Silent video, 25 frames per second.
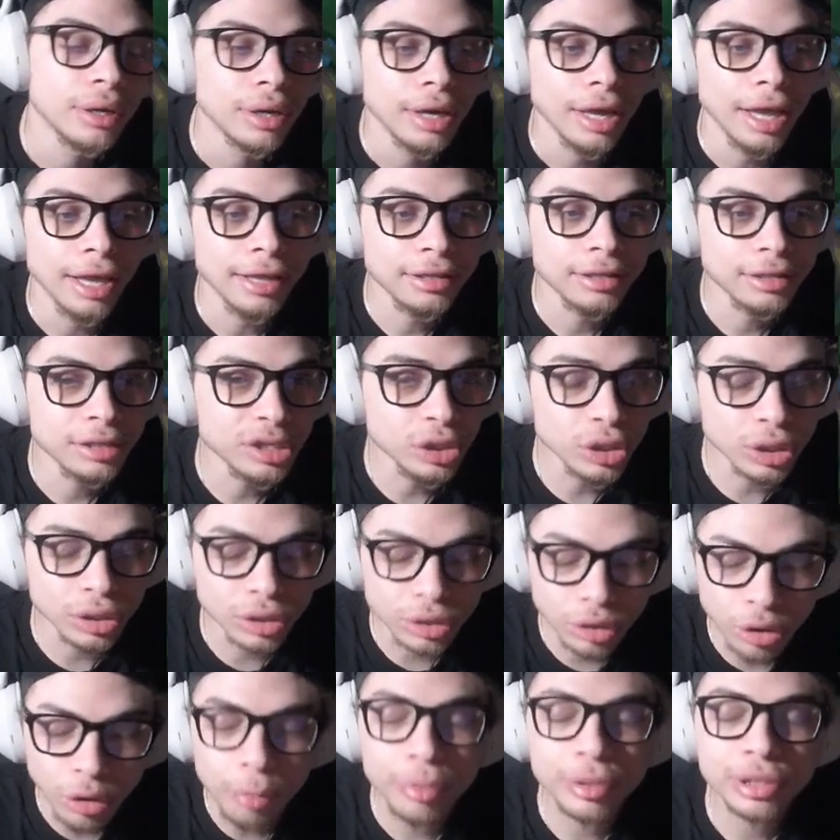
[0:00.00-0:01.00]
It's such a
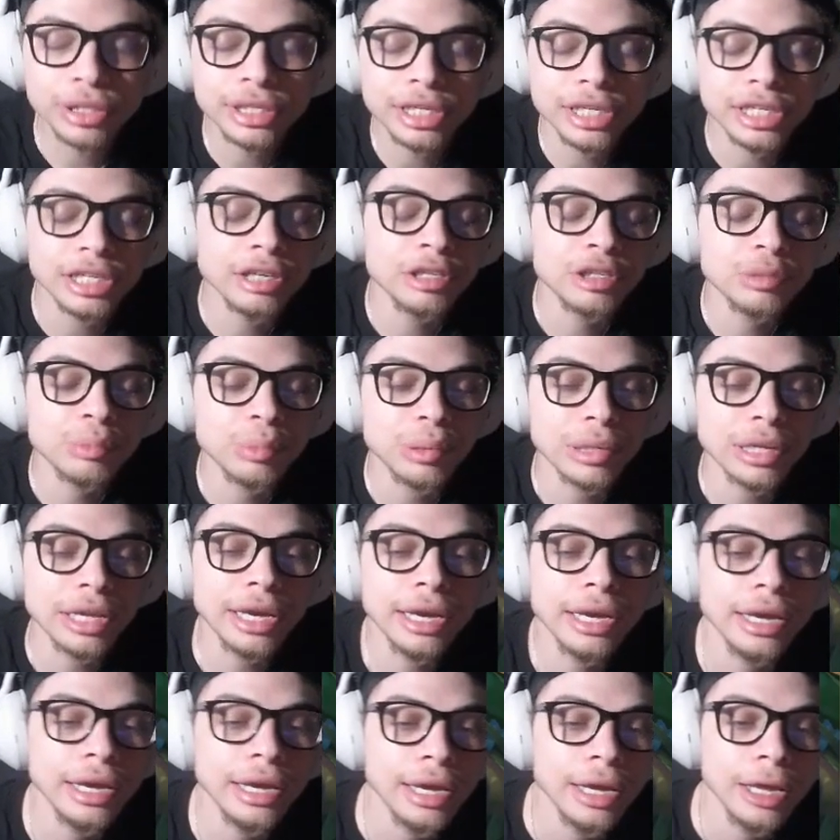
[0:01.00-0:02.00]
low percentage
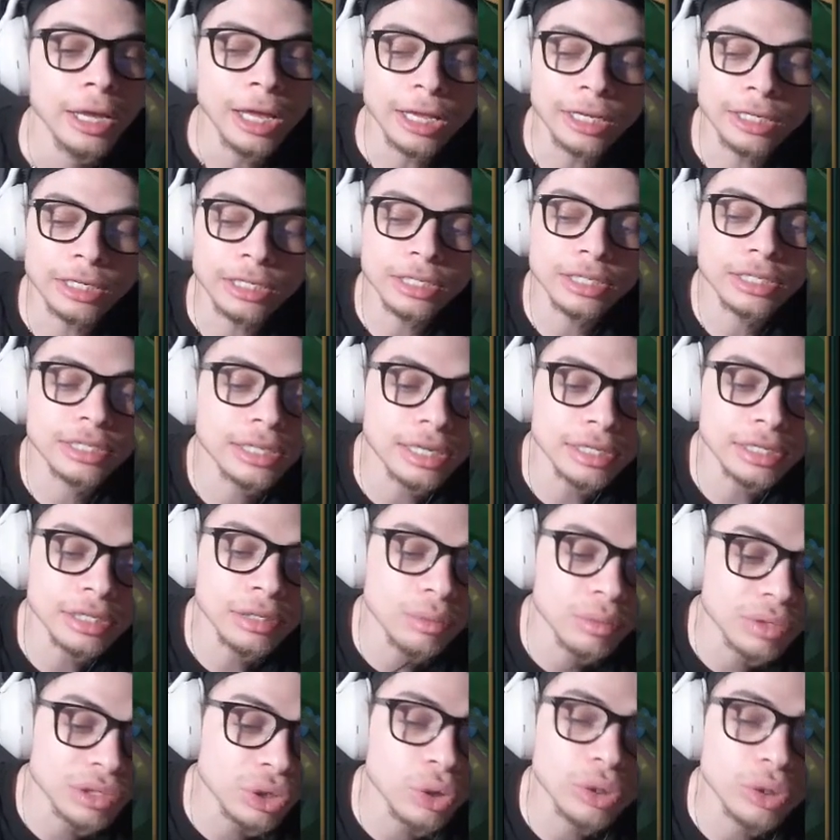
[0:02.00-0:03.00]
play, it just doesn't
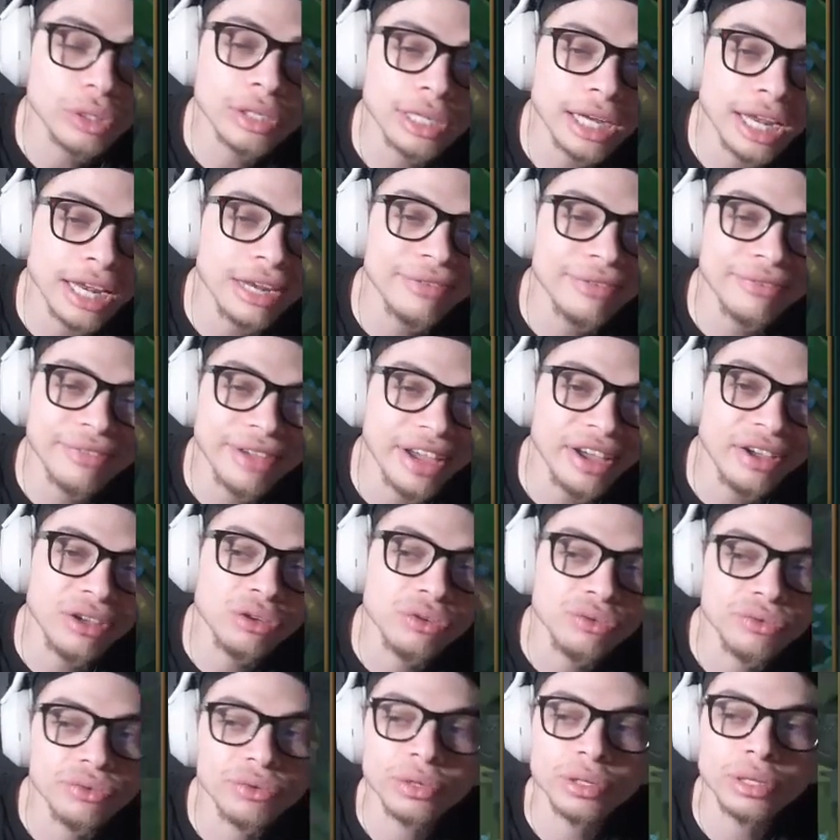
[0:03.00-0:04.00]
result in any value
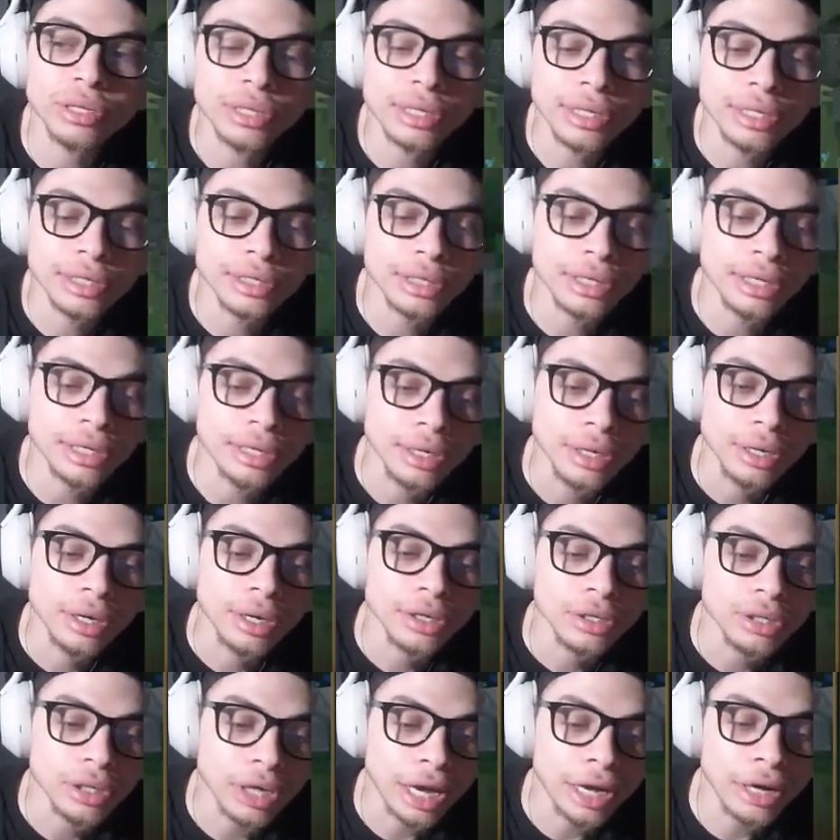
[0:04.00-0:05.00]
for the Lee Sin.
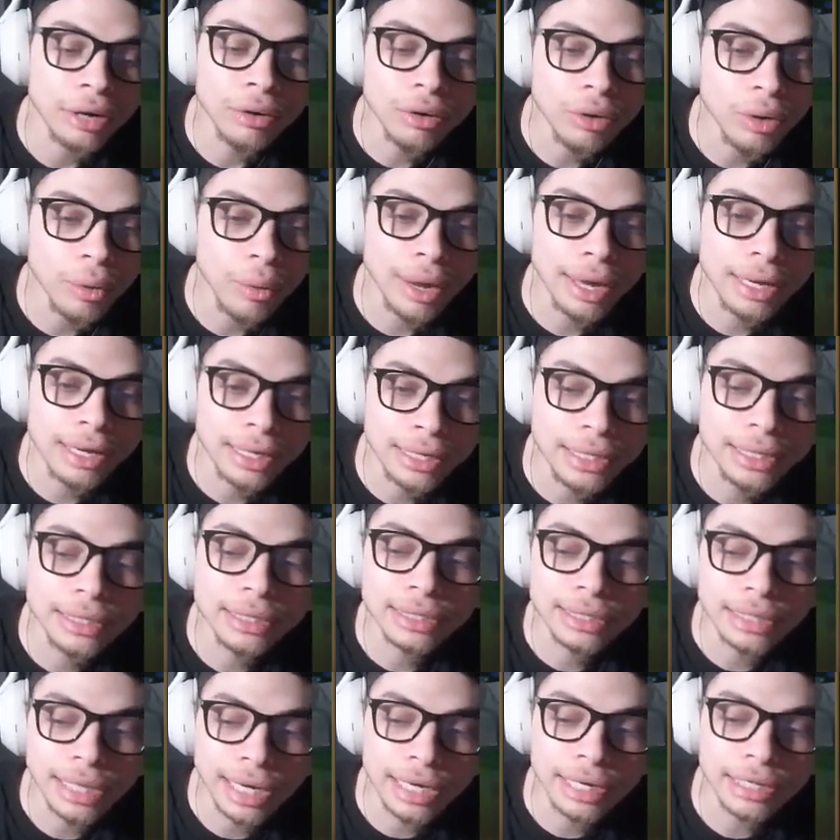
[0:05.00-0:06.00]
I don't know why he
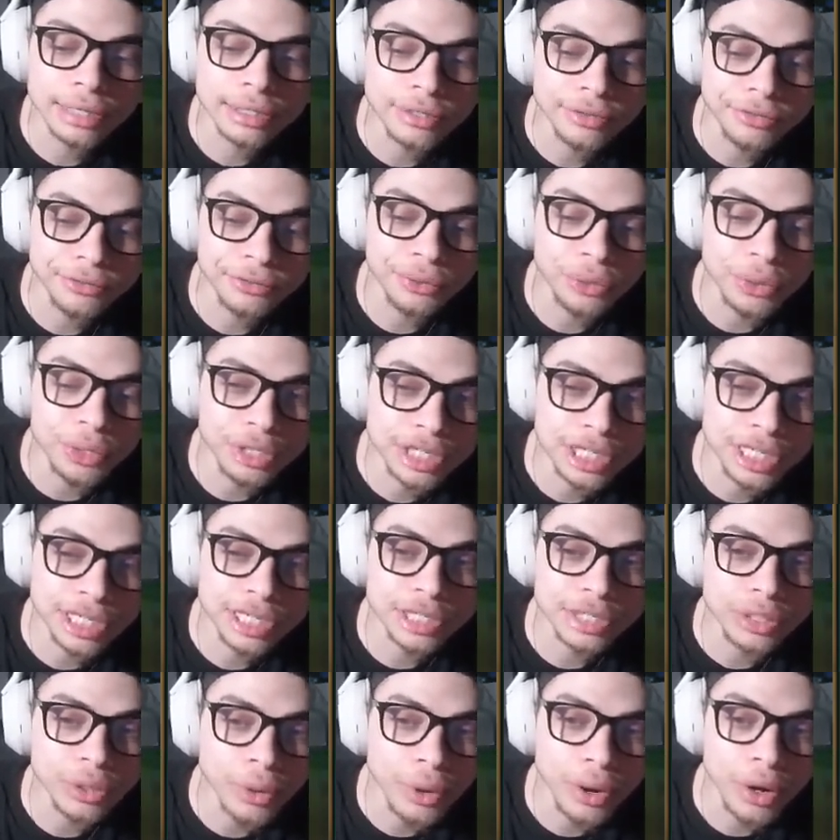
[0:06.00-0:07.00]
decided to force this
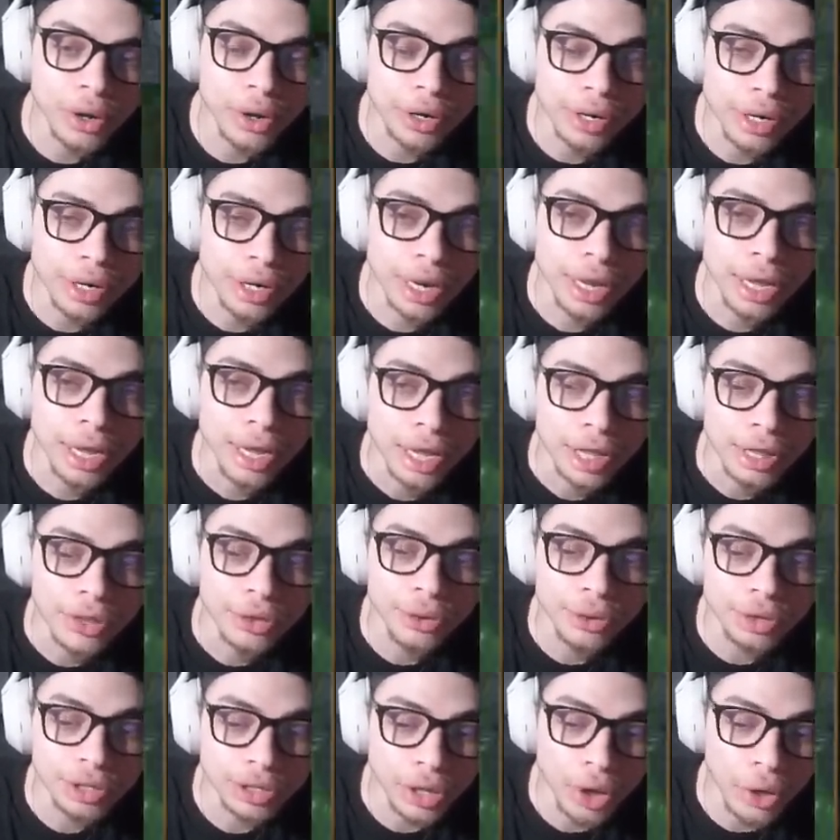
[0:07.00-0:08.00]
so hard. There
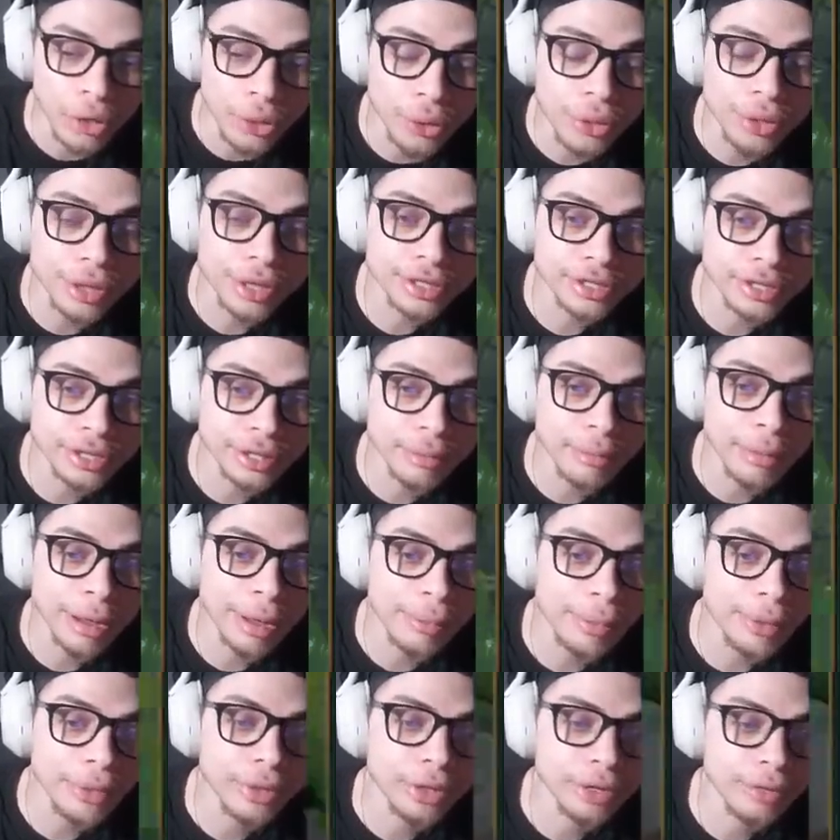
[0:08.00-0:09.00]
is other things on the map
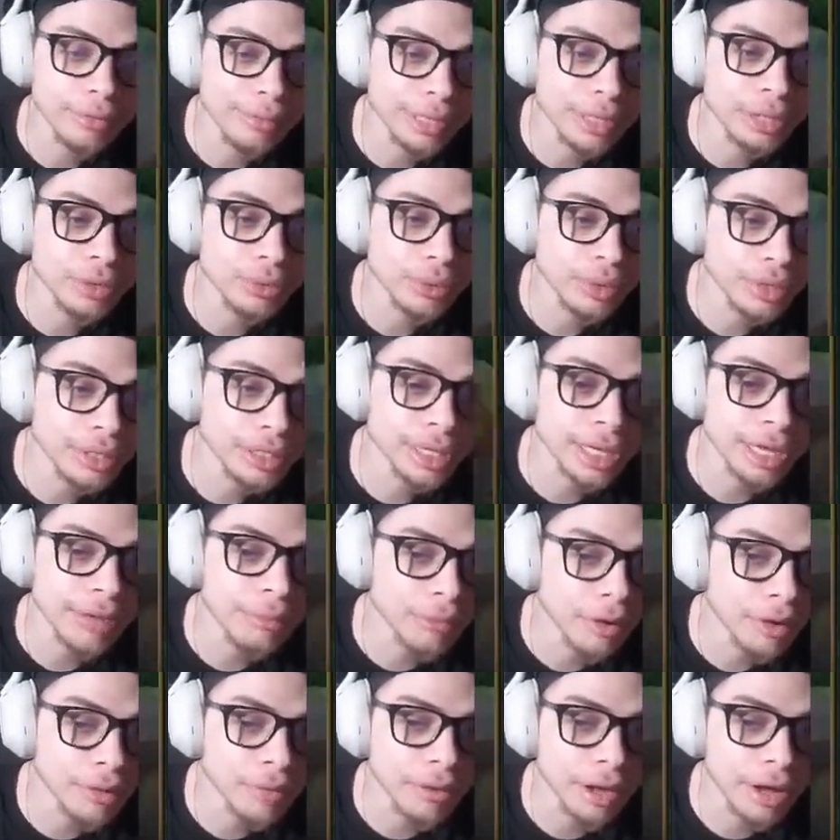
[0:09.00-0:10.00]
he could be doing to get
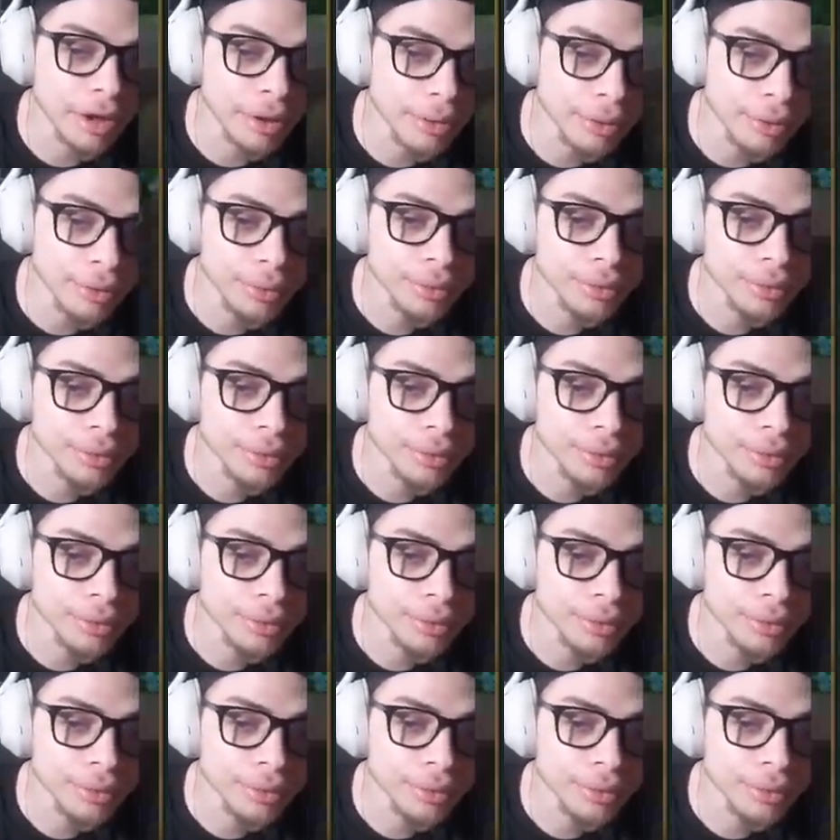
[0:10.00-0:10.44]
more value.